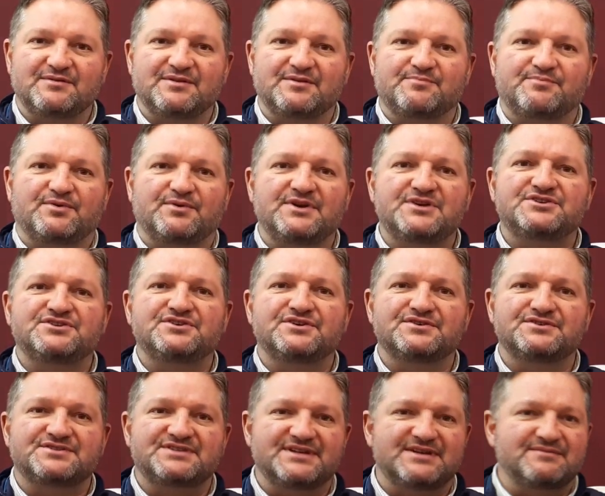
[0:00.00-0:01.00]

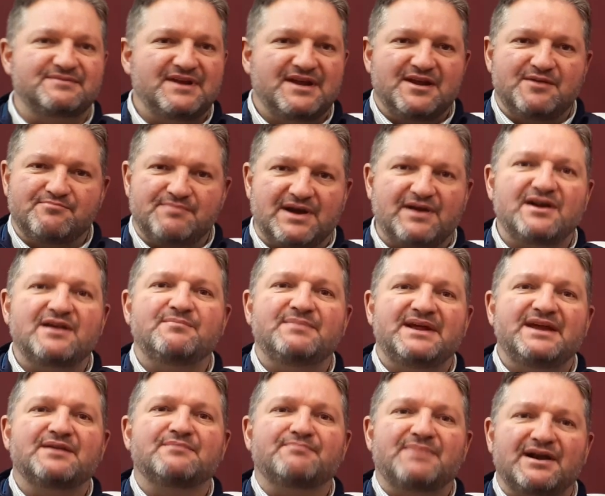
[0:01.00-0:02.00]
parishioners that marry
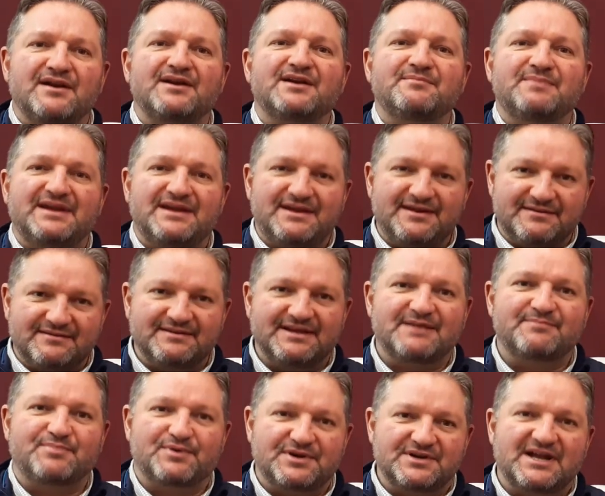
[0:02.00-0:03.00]
me and bury me.
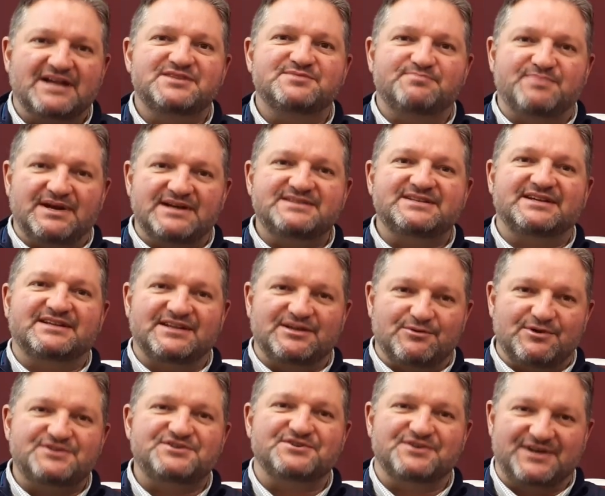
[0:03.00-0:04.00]
That's basically
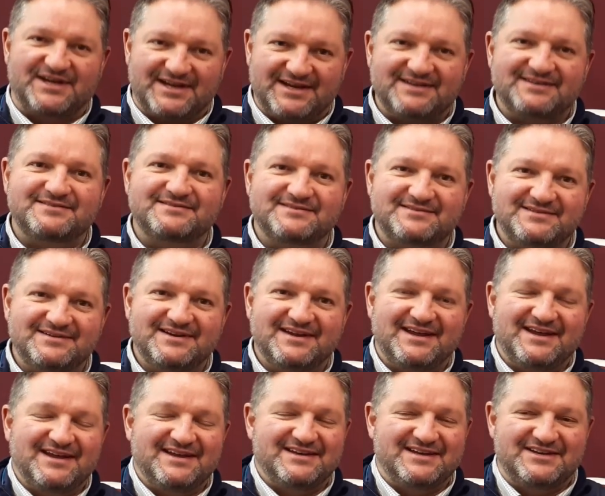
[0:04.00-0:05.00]
what you're getting.
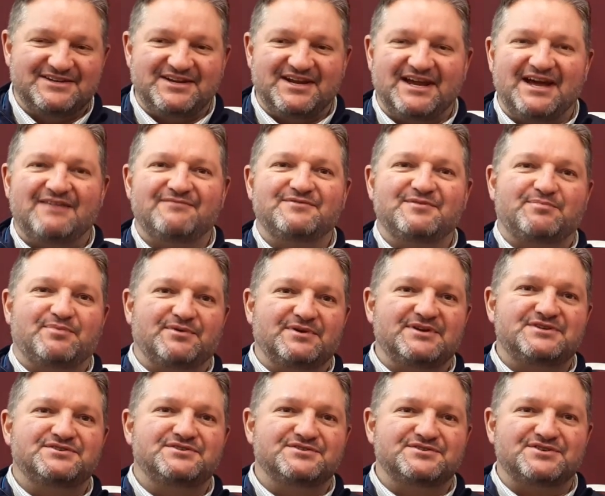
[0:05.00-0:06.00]
Then you have the
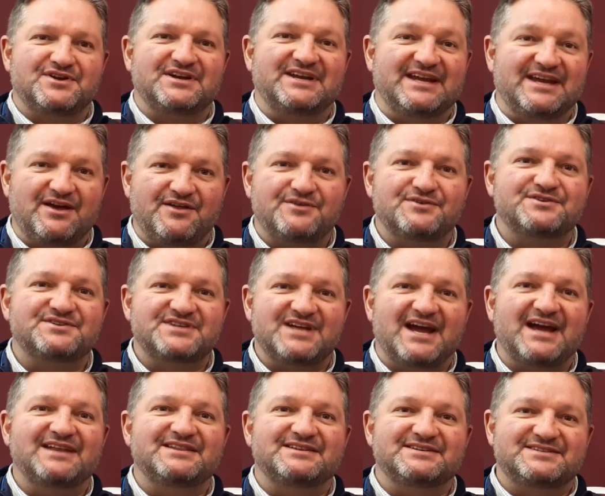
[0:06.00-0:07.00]
parishioners on the other
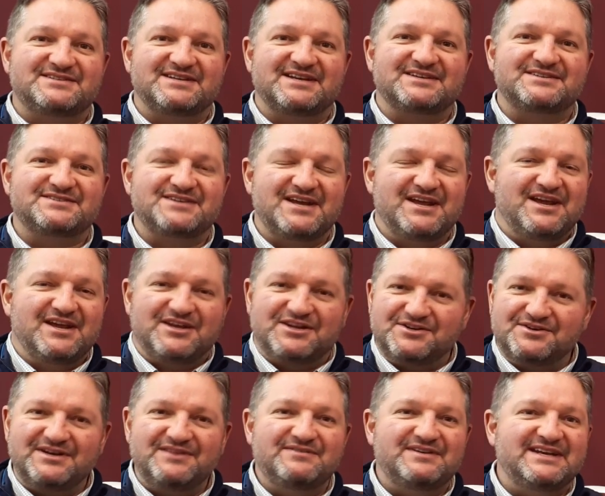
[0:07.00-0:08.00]
side that says, you
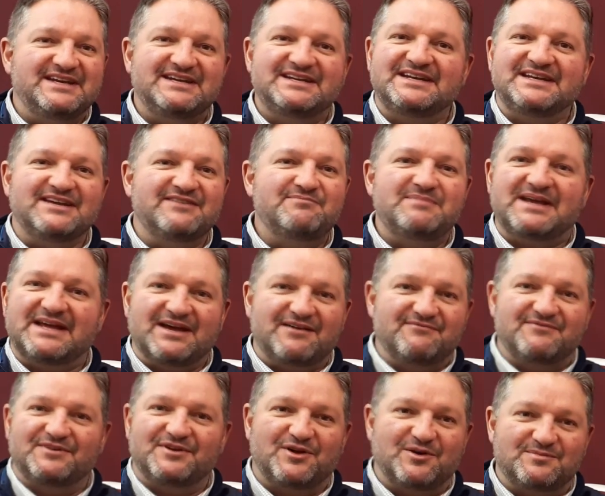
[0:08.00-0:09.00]
don't even need to give me
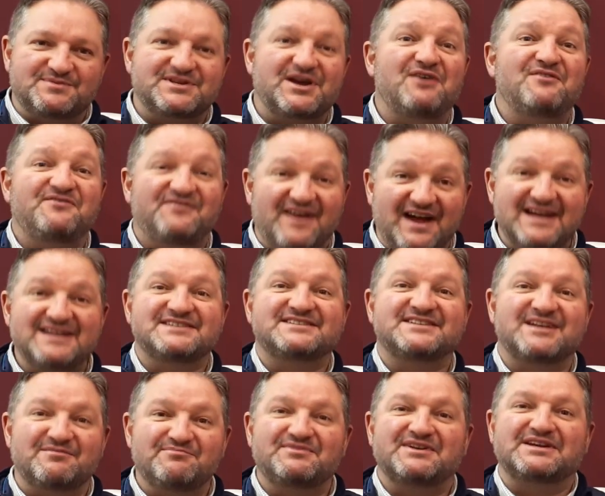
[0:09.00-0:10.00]
envelopes. I'll find
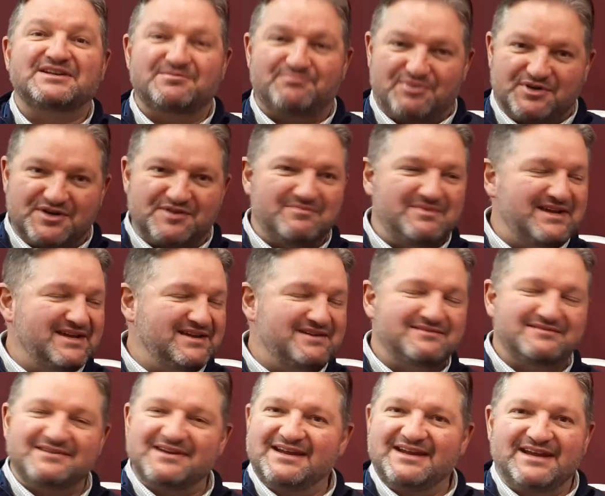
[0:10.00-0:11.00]
something to put them
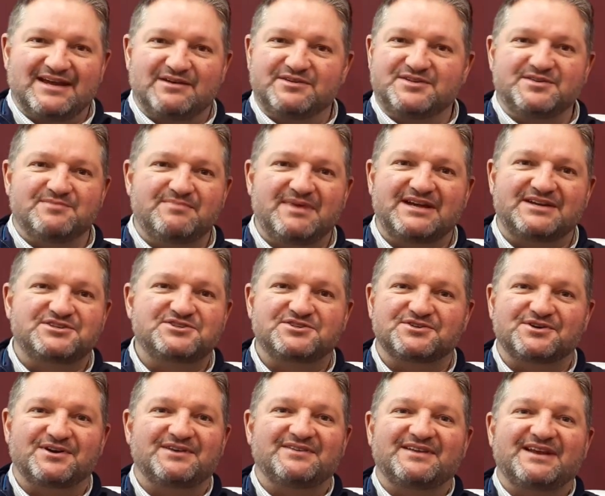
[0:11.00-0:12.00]
in and to make
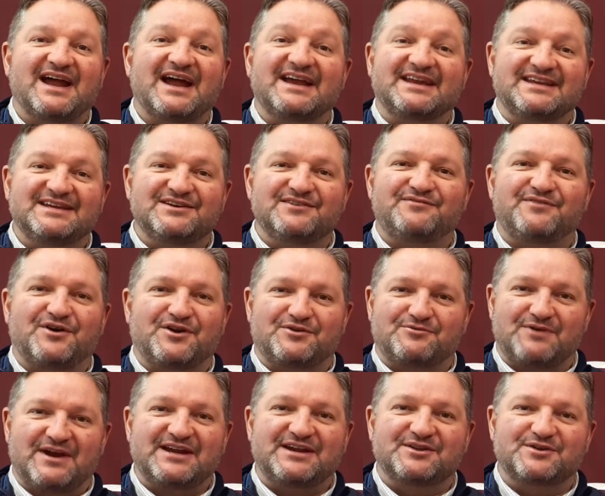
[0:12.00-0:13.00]
sure that I give on a
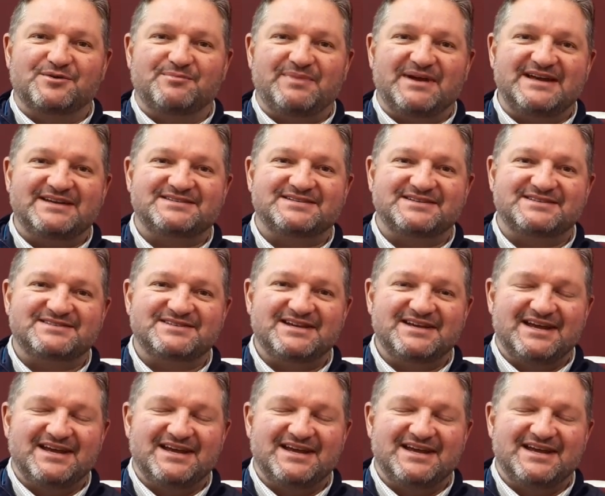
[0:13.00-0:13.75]
regular basis.